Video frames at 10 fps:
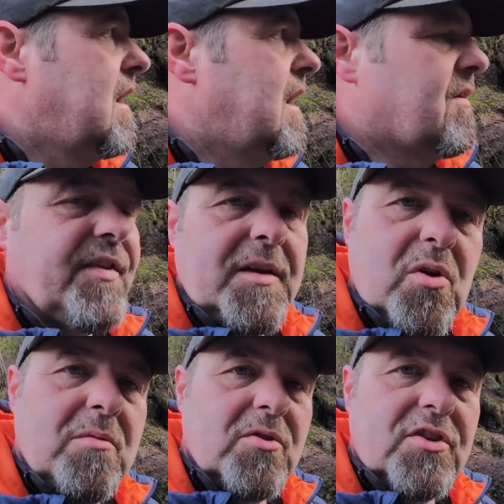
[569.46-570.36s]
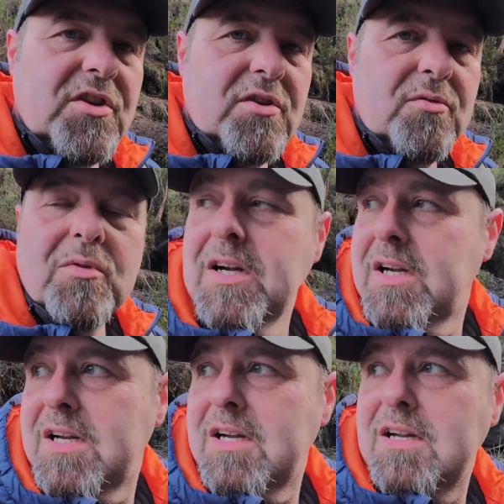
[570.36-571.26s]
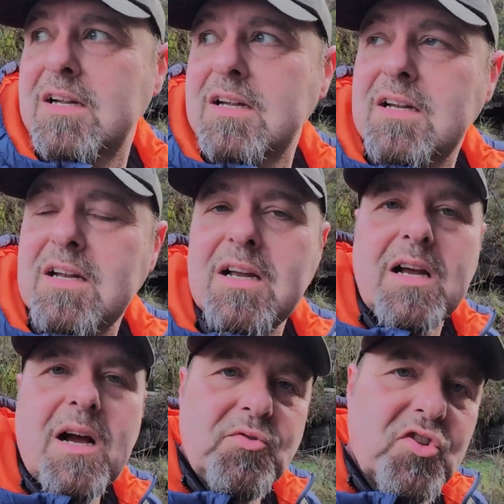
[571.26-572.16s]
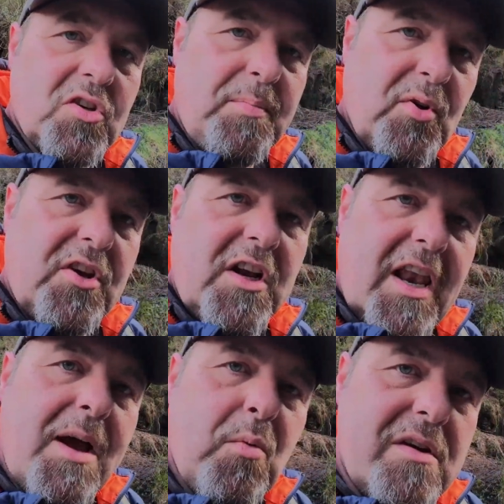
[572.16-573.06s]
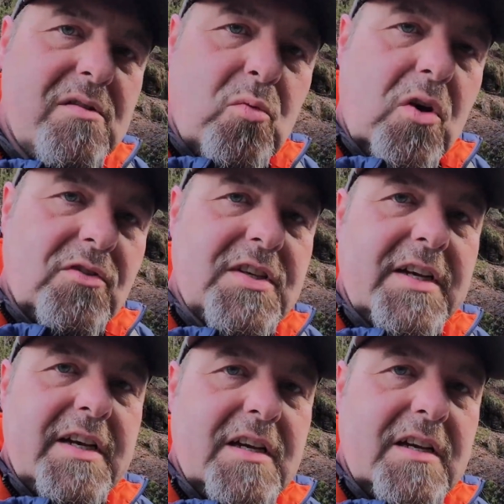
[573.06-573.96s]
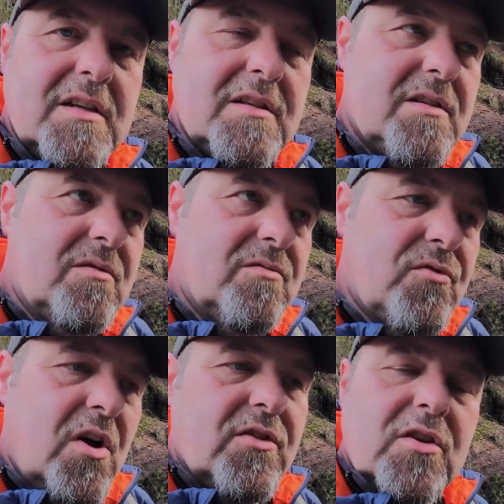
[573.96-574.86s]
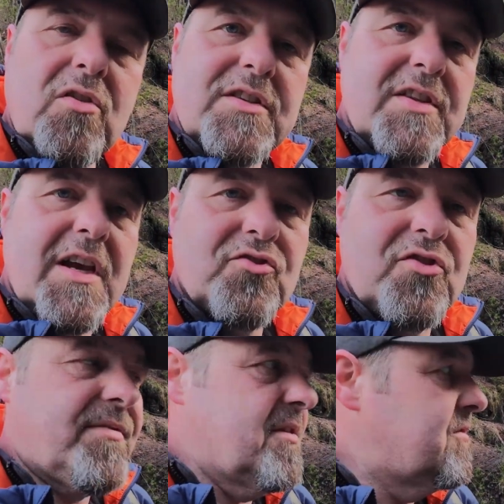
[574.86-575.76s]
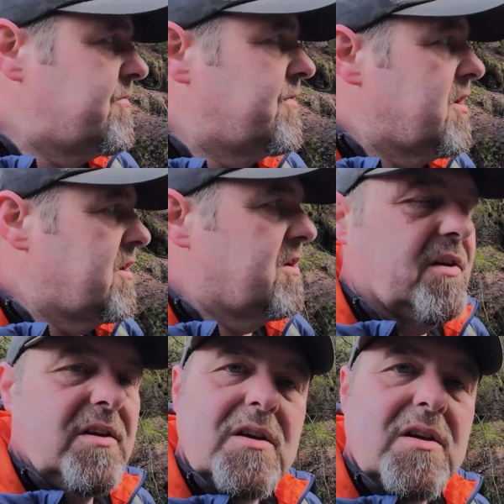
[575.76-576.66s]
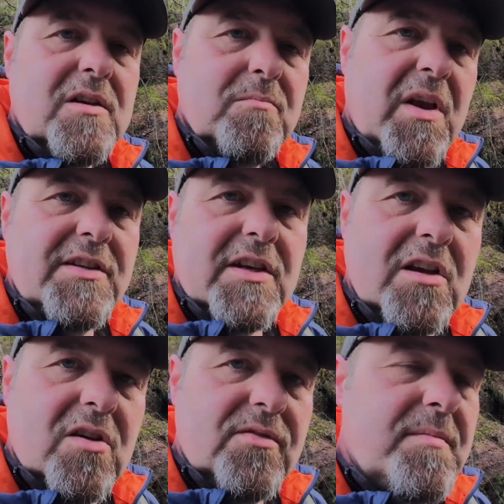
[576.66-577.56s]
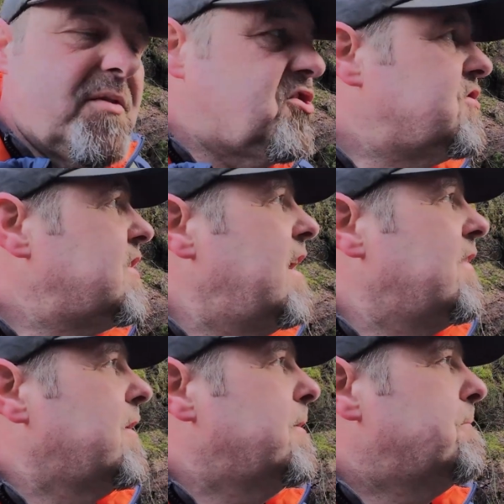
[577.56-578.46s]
I think what I'm going to do, I'm just going to put the glare where I want it rather than going to the extra effort of blending a load of images together,